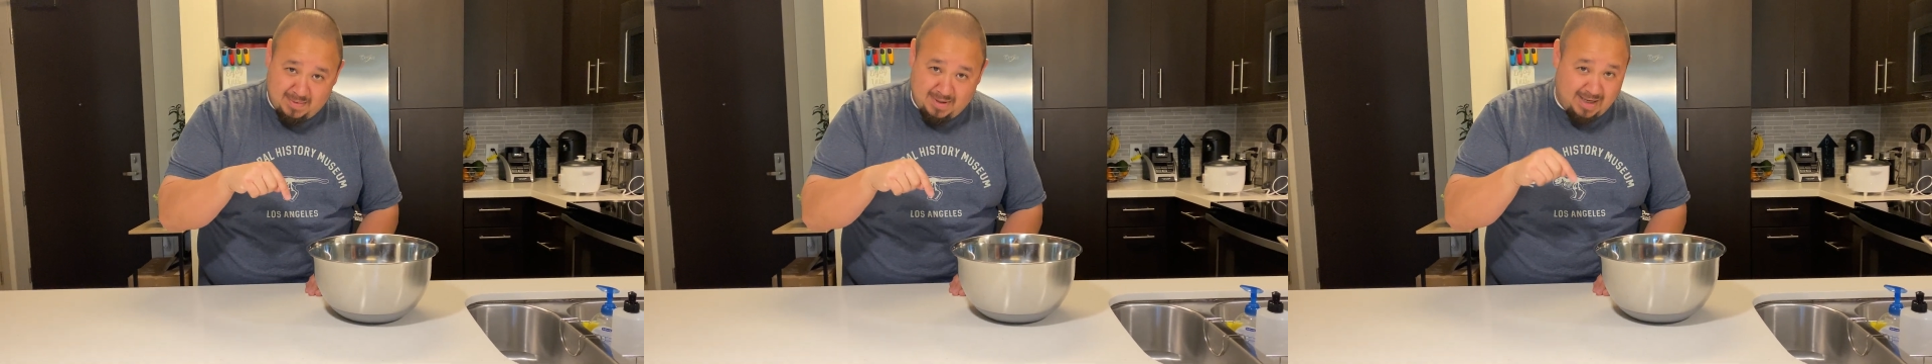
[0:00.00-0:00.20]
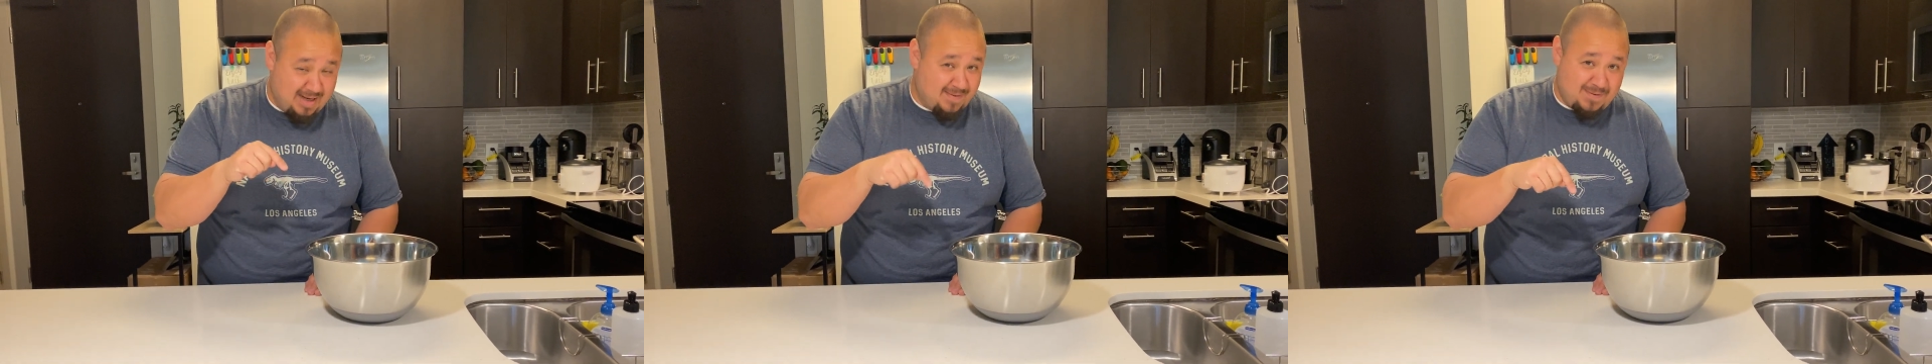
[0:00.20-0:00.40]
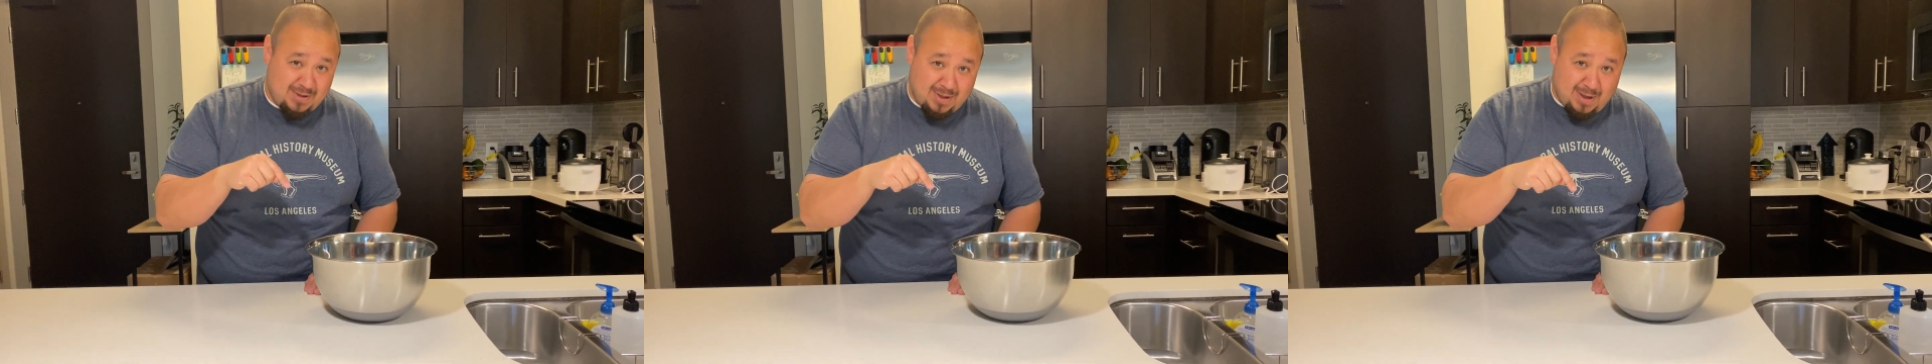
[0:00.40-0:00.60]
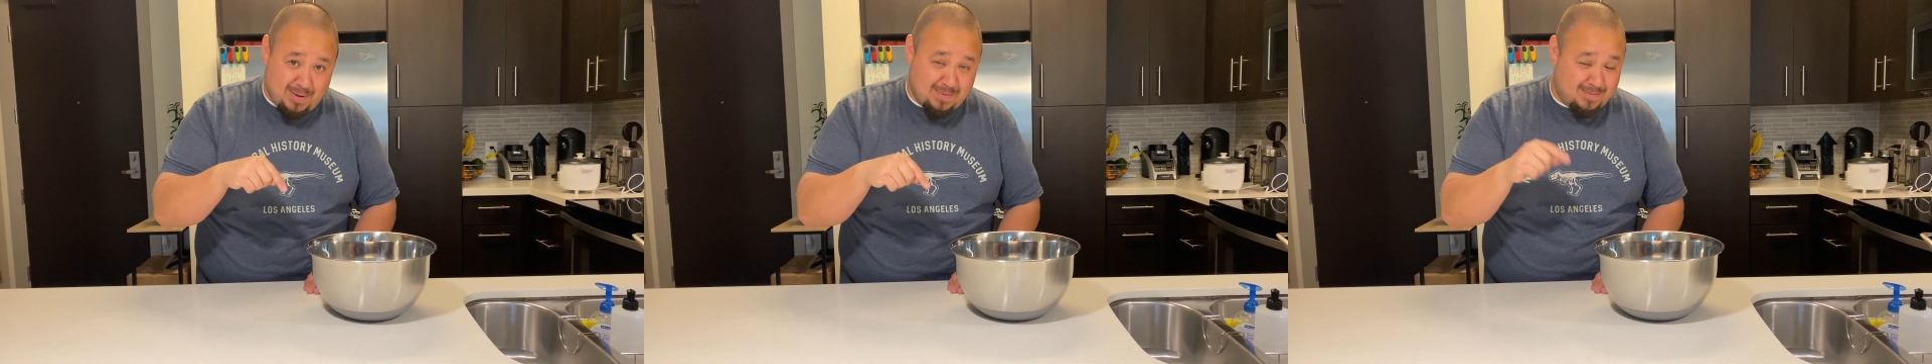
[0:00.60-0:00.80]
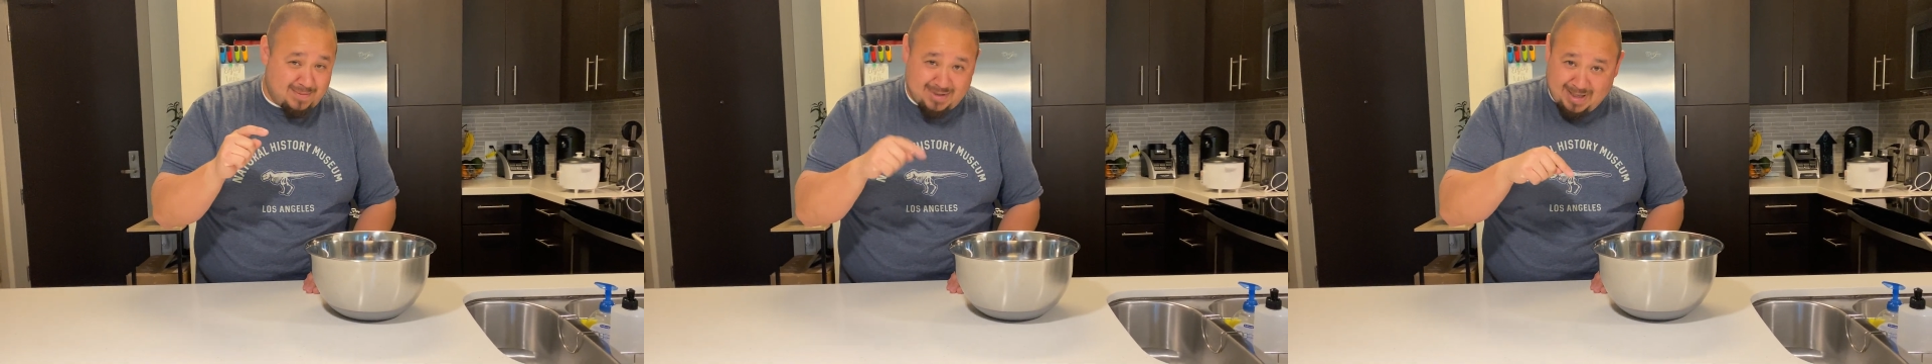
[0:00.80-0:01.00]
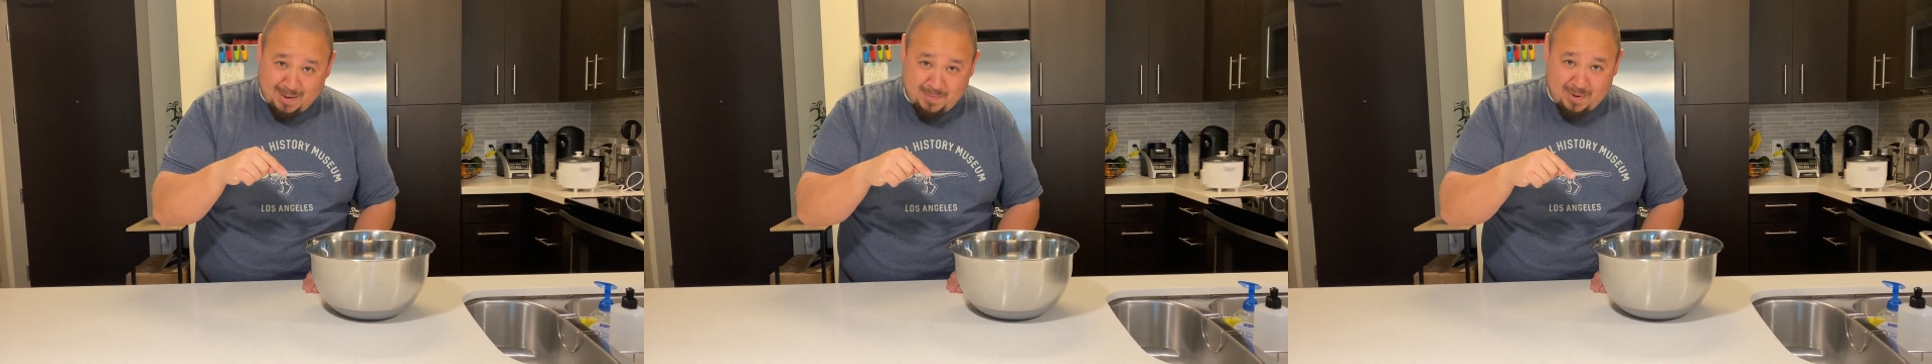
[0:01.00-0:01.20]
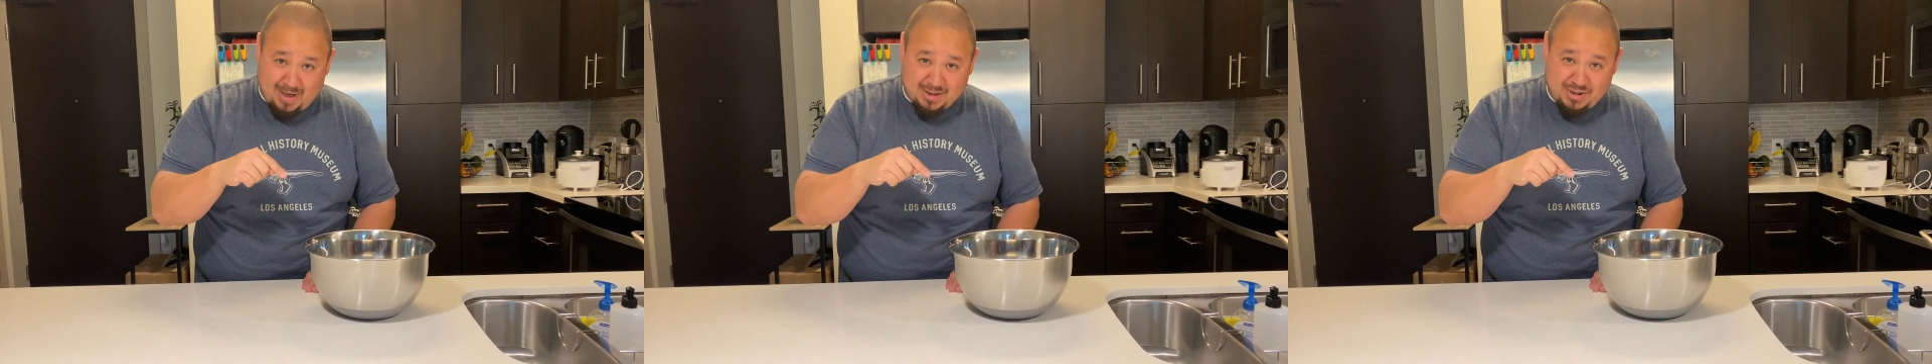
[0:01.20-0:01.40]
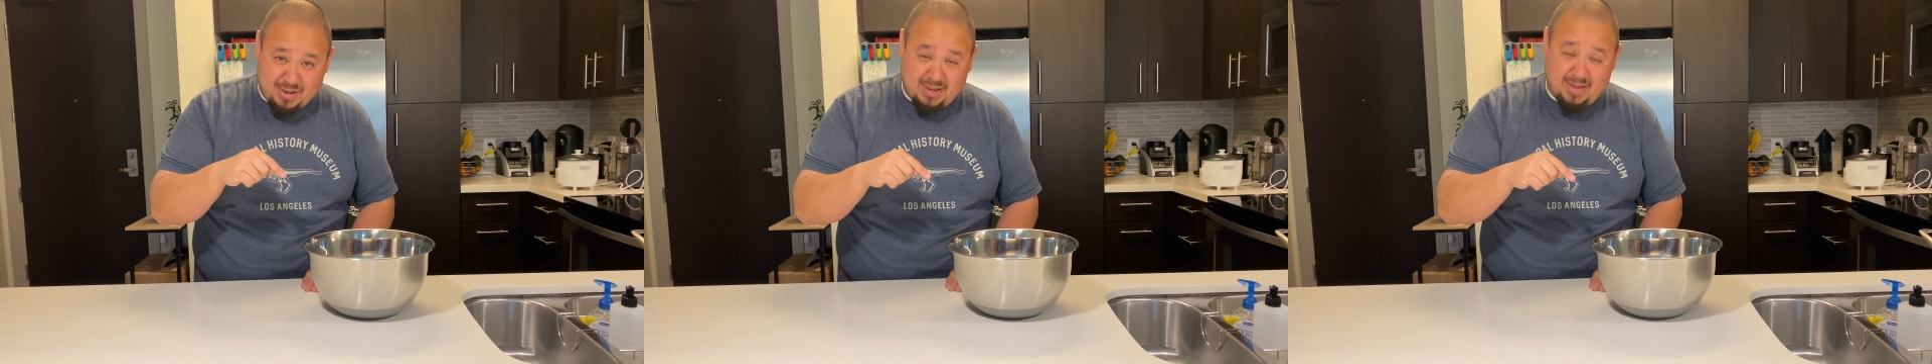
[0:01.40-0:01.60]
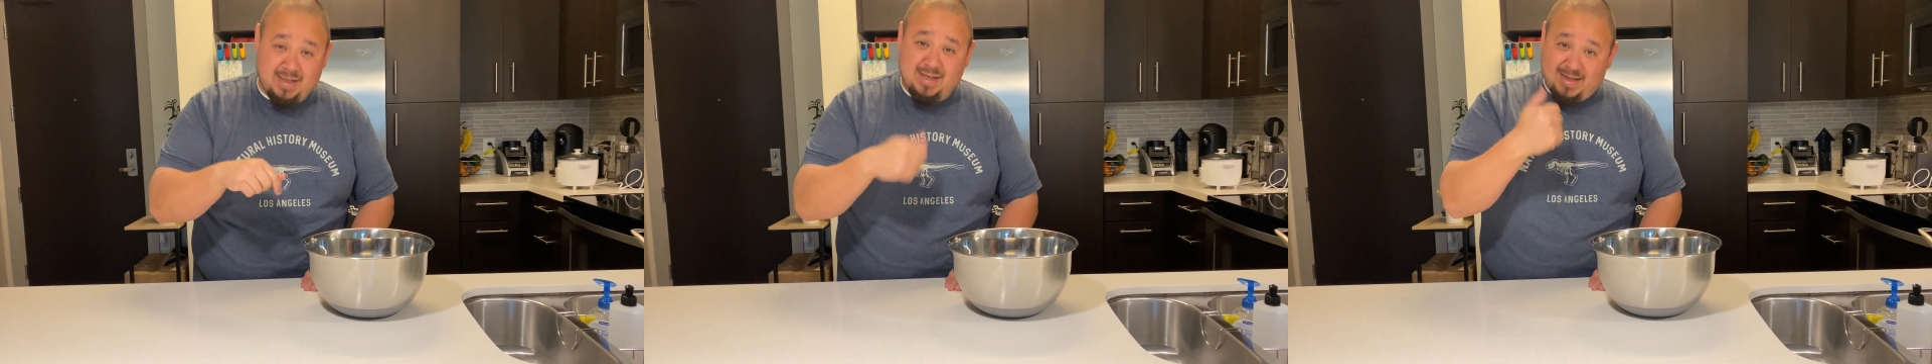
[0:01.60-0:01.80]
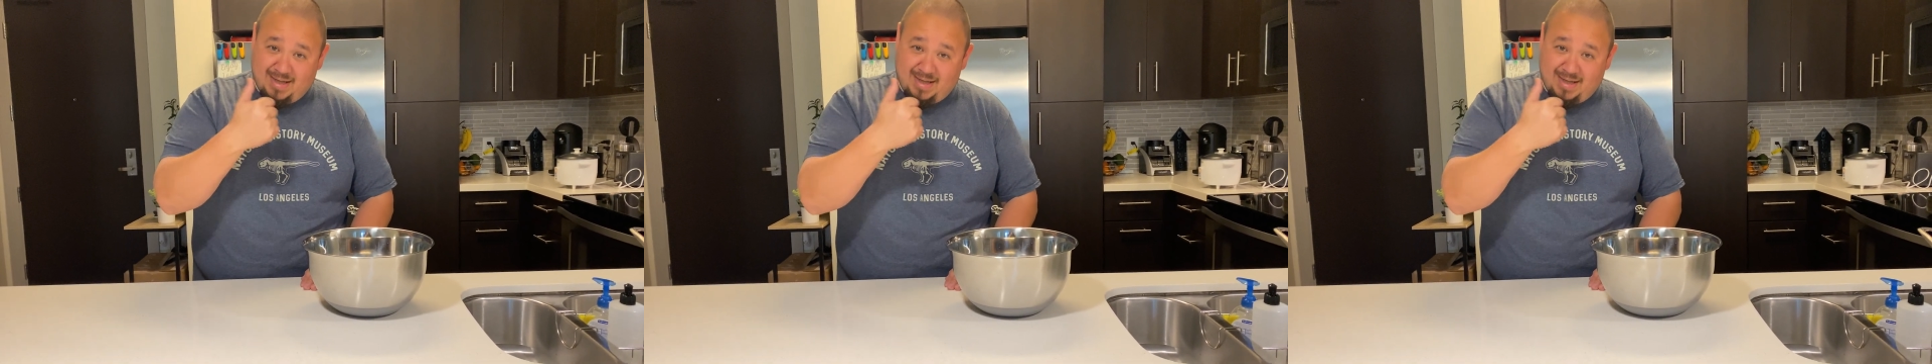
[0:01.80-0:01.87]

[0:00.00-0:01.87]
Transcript: And if you don't, stop watching